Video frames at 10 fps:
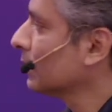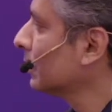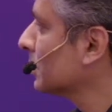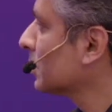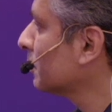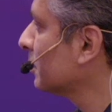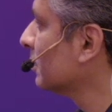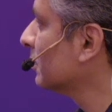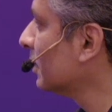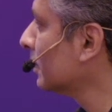
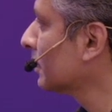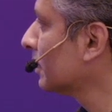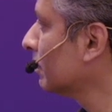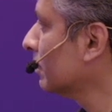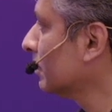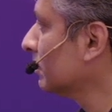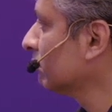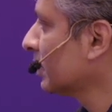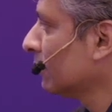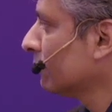Undesirable and
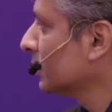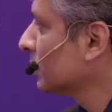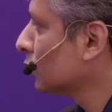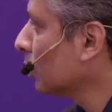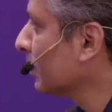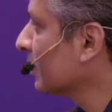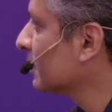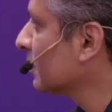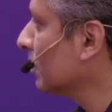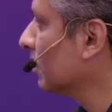irrelevant topics,
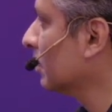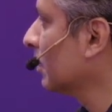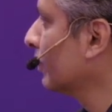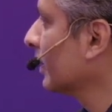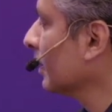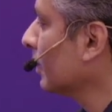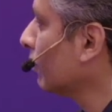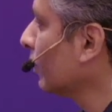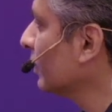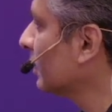or how we can
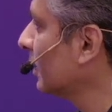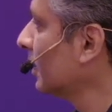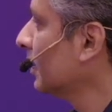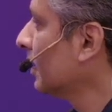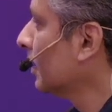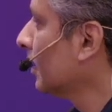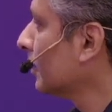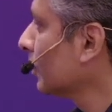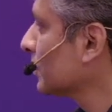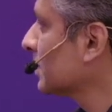avoid
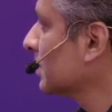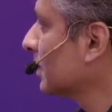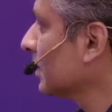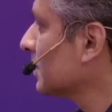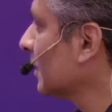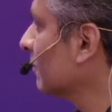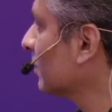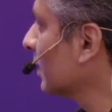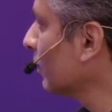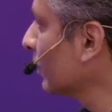toxicity and safety,
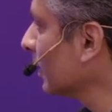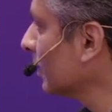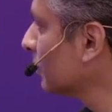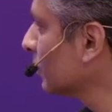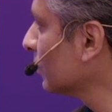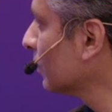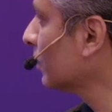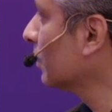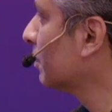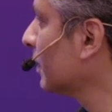how we can improve the
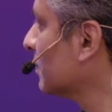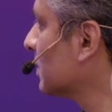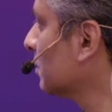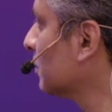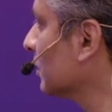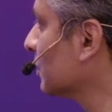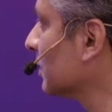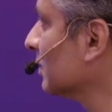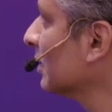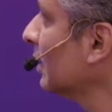overall privacy and
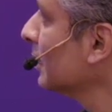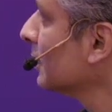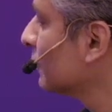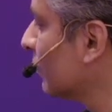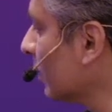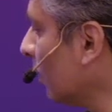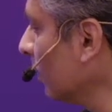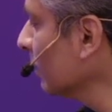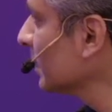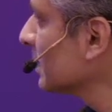protection. So for all
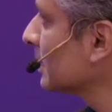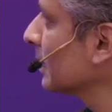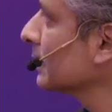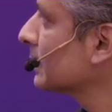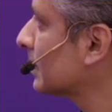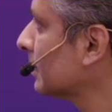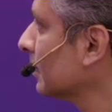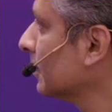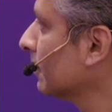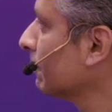of these things,
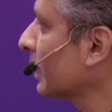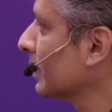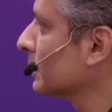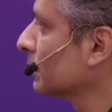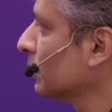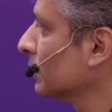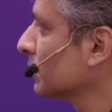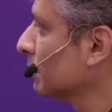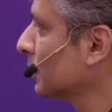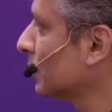the answer was
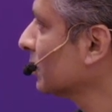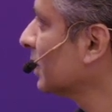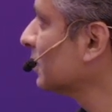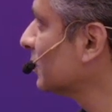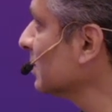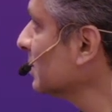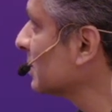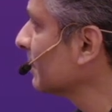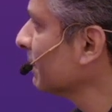Bedrock guardrails.